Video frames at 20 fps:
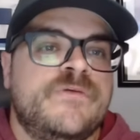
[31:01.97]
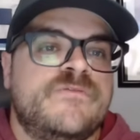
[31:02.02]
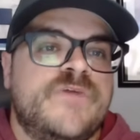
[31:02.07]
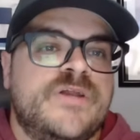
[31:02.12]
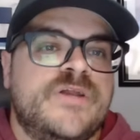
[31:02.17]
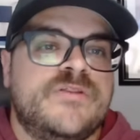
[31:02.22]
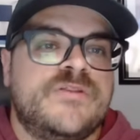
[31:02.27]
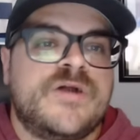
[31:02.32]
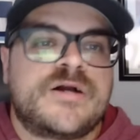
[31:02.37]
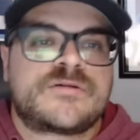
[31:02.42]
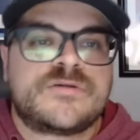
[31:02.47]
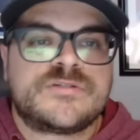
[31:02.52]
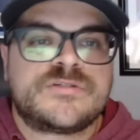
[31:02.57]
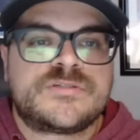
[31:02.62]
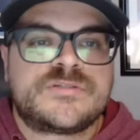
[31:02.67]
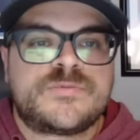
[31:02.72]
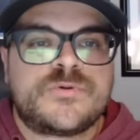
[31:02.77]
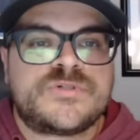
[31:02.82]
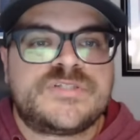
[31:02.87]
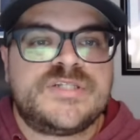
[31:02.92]
Find Locked On
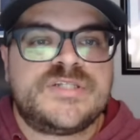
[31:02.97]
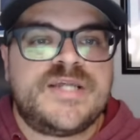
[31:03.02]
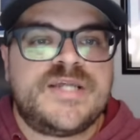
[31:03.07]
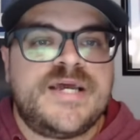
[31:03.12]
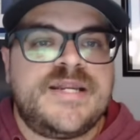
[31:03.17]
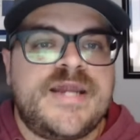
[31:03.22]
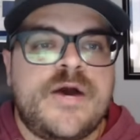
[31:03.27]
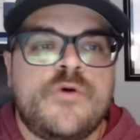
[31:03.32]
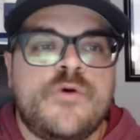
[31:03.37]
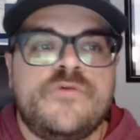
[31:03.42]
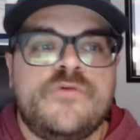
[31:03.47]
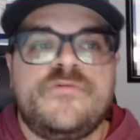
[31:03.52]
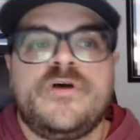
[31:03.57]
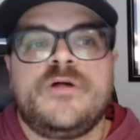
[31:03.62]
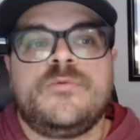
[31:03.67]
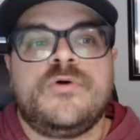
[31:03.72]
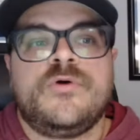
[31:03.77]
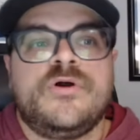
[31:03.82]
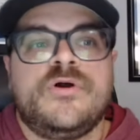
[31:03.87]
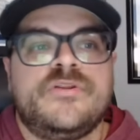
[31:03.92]
Sports Today now
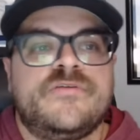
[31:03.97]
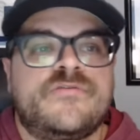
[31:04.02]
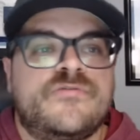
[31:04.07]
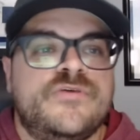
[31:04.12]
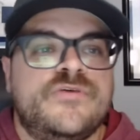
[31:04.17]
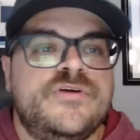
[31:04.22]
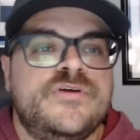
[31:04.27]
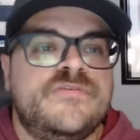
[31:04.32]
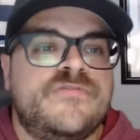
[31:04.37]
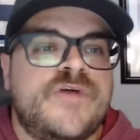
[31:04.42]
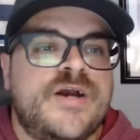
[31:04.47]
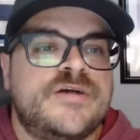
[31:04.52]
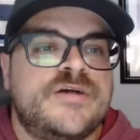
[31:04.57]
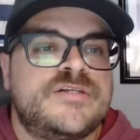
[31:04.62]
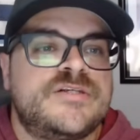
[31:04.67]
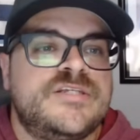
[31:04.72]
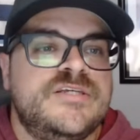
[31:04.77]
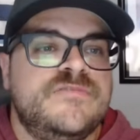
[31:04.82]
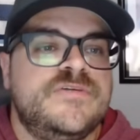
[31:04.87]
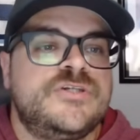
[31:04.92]
available on the free Fire
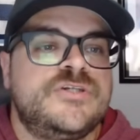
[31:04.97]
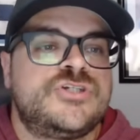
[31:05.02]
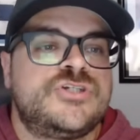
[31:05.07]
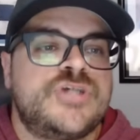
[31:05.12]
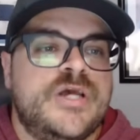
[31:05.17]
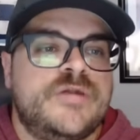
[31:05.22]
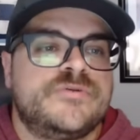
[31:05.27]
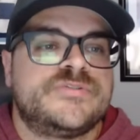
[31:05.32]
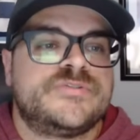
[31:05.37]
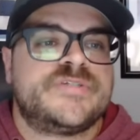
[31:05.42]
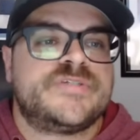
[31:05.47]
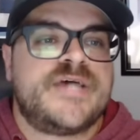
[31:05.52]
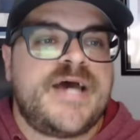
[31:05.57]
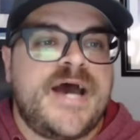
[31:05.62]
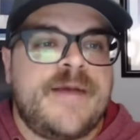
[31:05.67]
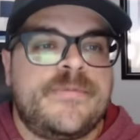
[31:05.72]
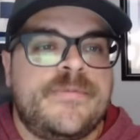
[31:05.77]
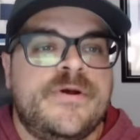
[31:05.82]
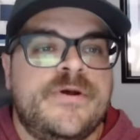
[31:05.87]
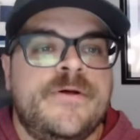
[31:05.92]
TV Channels
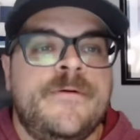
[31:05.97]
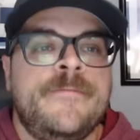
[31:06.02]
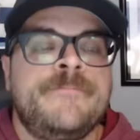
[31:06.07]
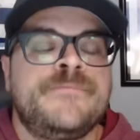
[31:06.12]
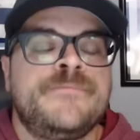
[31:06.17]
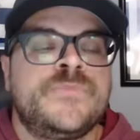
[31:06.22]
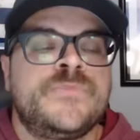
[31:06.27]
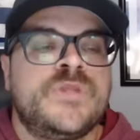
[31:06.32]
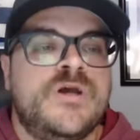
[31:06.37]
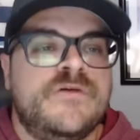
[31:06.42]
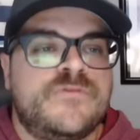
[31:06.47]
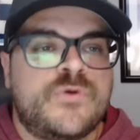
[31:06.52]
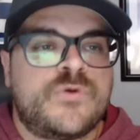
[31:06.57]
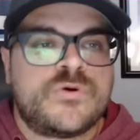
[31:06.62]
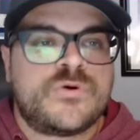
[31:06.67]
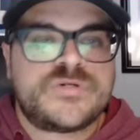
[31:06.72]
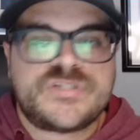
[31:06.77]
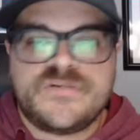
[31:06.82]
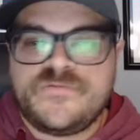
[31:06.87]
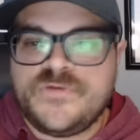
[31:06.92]
app. Of
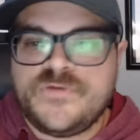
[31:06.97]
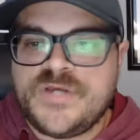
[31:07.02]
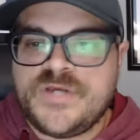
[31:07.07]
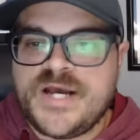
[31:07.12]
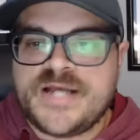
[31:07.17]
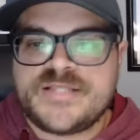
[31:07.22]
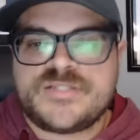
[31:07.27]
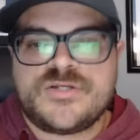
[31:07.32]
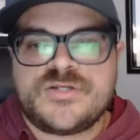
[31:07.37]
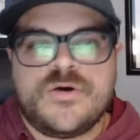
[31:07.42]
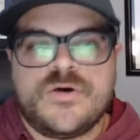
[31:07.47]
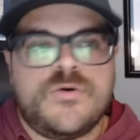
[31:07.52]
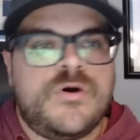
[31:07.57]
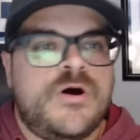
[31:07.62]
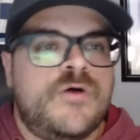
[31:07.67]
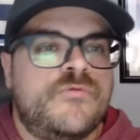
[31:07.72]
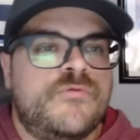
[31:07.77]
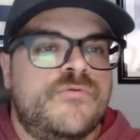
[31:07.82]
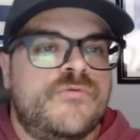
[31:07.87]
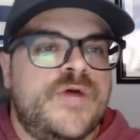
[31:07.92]
course, if you guys don't
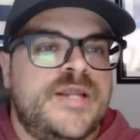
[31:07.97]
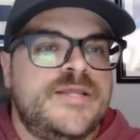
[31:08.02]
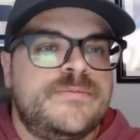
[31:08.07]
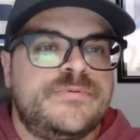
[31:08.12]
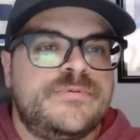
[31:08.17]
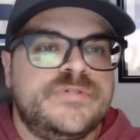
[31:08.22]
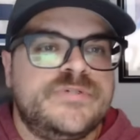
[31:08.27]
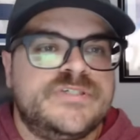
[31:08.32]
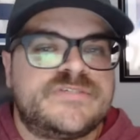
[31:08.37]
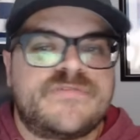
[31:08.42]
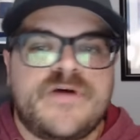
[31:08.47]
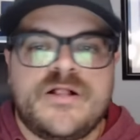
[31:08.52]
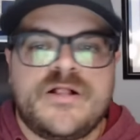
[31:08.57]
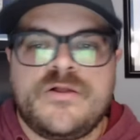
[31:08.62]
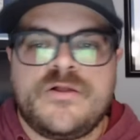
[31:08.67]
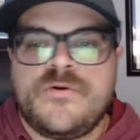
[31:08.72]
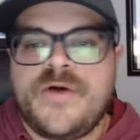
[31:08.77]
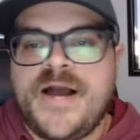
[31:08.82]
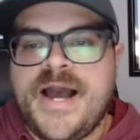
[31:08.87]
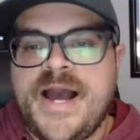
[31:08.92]
already, please
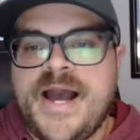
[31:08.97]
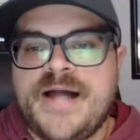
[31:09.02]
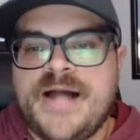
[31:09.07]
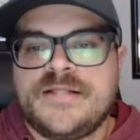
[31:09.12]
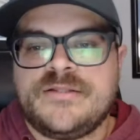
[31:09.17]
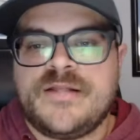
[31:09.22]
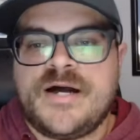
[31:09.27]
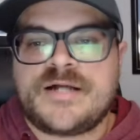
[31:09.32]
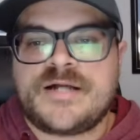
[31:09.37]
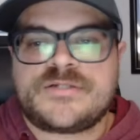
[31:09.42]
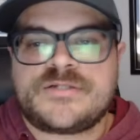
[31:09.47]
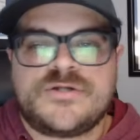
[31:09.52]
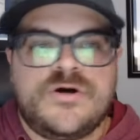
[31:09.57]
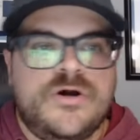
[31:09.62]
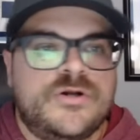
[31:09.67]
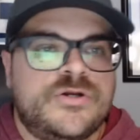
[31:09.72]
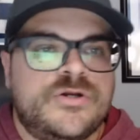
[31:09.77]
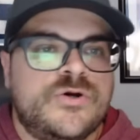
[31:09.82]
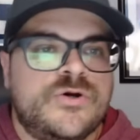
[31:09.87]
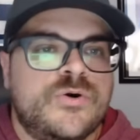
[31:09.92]
follow at Locked
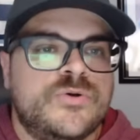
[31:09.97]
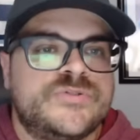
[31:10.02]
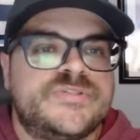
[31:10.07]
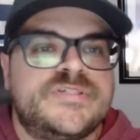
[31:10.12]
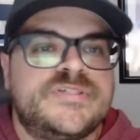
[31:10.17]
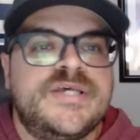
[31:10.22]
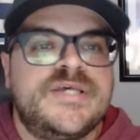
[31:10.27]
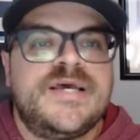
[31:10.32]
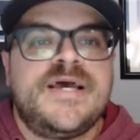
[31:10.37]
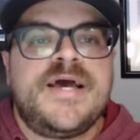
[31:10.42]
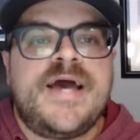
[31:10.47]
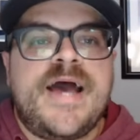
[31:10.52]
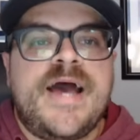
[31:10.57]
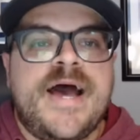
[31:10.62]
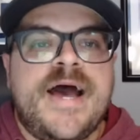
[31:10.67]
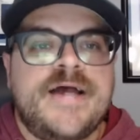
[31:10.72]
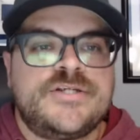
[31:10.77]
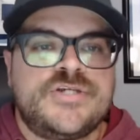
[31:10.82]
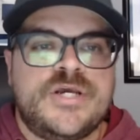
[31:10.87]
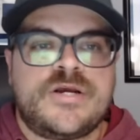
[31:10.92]
On Colts,
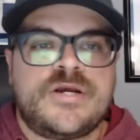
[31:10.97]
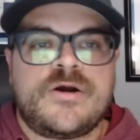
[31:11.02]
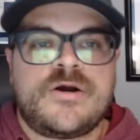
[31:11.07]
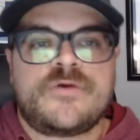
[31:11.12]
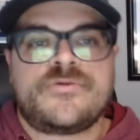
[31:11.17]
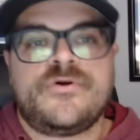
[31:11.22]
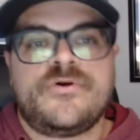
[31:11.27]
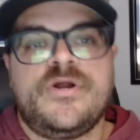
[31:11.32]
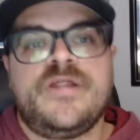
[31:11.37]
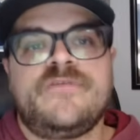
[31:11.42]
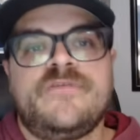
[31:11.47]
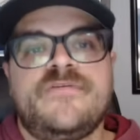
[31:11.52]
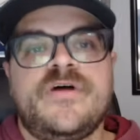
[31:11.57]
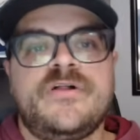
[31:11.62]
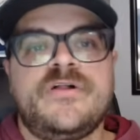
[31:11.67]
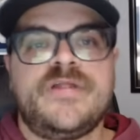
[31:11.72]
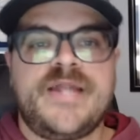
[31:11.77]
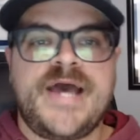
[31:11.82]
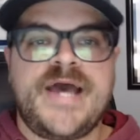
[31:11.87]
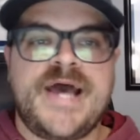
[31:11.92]
at Jake Arthur
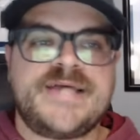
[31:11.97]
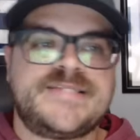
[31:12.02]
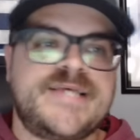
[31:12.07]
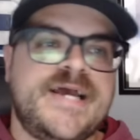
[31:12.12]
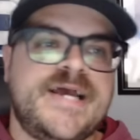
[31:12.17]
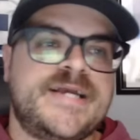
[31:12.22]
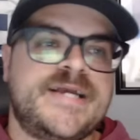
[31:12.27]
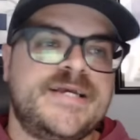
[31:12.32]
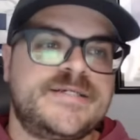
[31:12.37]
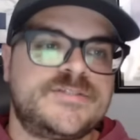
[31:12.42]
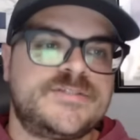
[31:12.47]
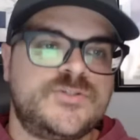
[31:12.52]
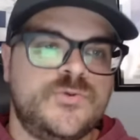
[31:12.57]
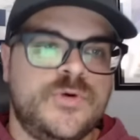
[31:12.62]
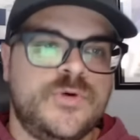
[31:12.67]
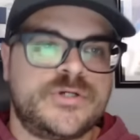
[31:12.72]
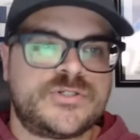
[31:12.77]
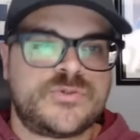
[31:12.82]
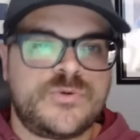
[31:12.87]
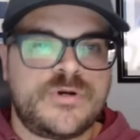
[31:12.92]
NFL, and at Zach Hicks 2
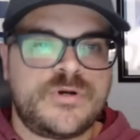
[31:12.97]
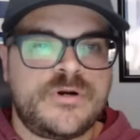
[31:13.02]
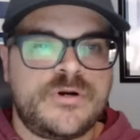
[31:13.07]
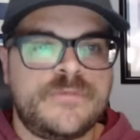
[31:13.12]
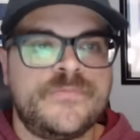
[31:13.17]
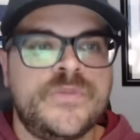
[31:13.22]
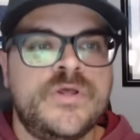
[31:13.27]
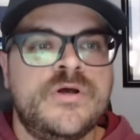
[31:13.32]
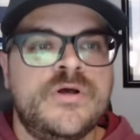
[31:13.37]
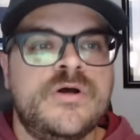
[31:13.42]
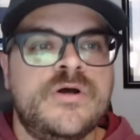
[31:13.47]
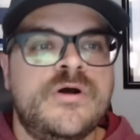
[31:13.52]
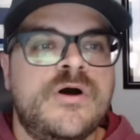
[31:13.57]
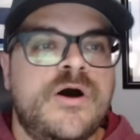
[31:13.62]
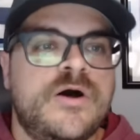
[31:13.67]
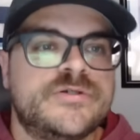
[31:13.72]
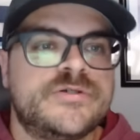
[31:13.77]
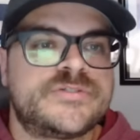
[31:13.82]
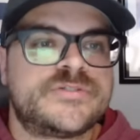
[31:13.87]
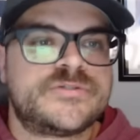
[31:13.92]
on Twitter.
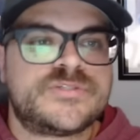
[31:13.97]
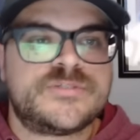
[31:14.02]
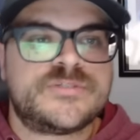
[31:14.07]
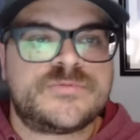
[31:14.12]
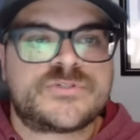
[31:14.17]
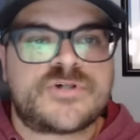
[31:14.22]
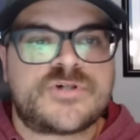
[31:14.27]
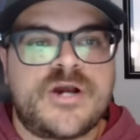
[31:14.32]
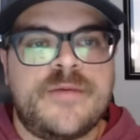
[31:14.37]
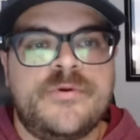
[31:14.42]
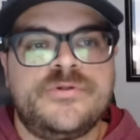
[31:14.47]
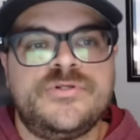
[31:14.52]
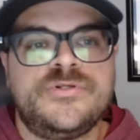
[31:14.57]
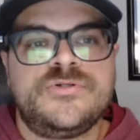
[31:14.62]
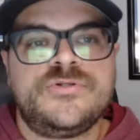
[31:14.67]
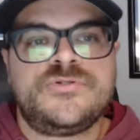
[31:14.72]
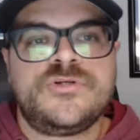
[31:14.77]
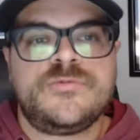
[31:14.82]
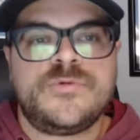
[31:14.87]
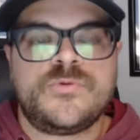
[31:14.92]
Also, subscribe on
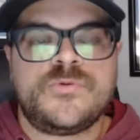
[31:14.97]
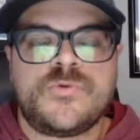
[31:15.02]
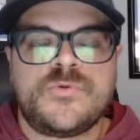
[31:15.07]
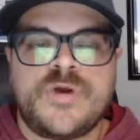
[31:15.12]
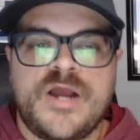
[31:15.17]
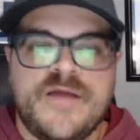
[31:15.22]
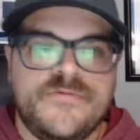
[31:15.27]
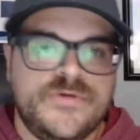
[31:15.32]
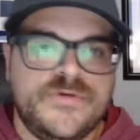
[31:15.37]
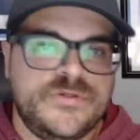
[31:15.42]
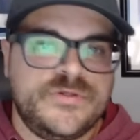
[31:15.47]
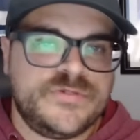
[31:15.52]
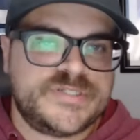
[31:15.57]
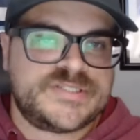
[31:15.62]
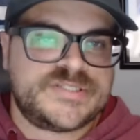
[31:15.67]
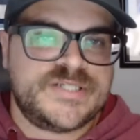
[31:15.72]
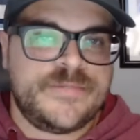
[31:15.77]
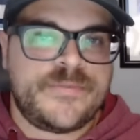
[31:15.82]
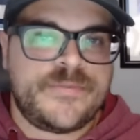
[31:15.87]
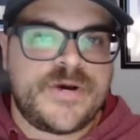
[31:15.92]
YouTube and wherever you
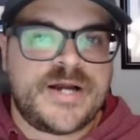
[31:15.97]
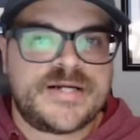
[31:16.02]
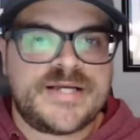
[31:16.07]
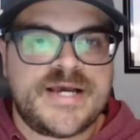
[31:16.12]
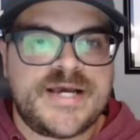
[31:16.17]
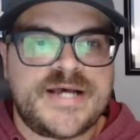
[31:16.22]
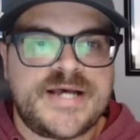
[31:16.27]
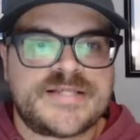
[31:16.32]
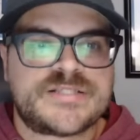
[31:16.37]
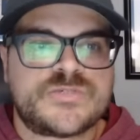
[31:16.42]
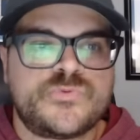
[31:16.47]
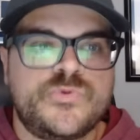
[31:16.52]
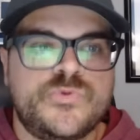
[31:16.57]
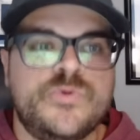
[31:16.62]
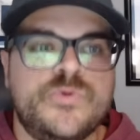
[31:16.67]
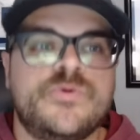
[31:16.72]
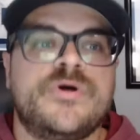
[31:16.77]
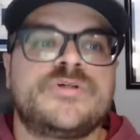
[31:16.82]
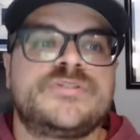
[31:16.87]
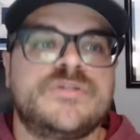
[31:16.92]
listen to podcasts.
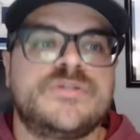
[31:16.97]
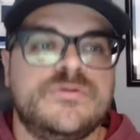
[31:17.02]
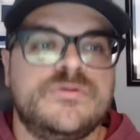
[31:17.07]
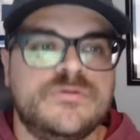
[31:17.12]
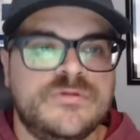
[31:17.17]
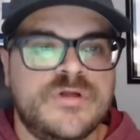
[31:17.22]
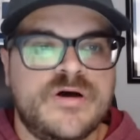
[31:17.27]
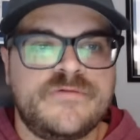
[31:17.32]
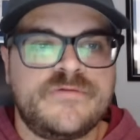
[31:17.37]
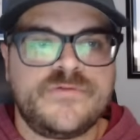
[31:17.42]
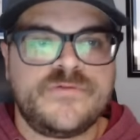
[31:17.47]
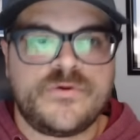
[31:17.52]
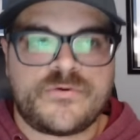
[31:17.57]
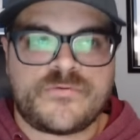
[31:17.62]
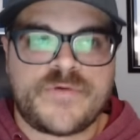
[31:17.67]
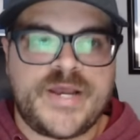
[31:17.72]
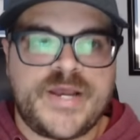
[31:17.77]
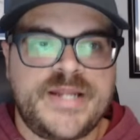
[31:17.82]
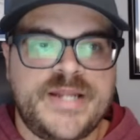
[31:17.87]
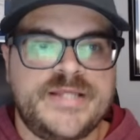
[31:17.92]
We would also love your
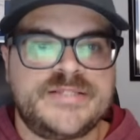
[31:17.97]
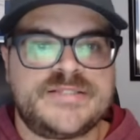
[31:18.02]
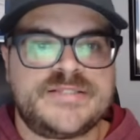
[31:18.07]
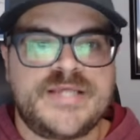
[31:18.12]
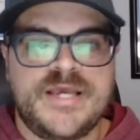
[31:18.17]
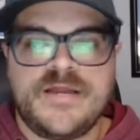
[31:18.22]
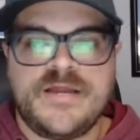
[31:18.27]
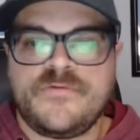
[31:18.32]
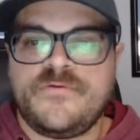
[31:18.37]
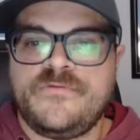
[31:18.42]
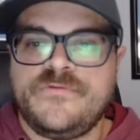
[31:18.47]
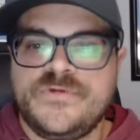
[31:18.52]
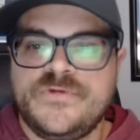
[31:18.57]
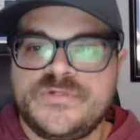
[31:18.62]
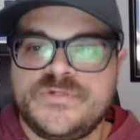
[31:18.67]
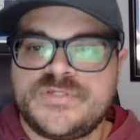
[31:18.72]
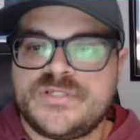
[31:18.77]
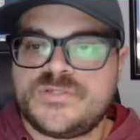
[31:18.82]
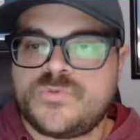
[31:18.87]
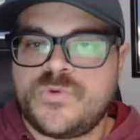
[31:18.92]
ratings and
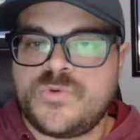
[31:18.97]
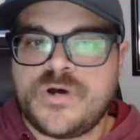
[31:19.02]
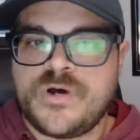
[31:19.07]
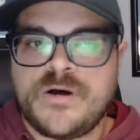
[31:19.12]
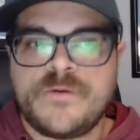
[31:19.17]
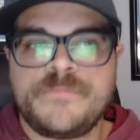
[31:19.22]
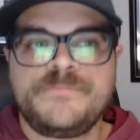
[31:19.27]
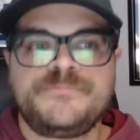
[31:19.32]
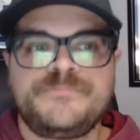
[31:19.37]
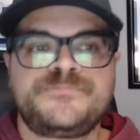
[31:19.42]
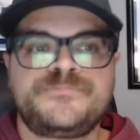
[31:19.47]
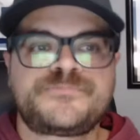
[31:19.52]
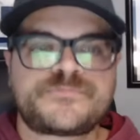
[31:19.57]
reviews as well.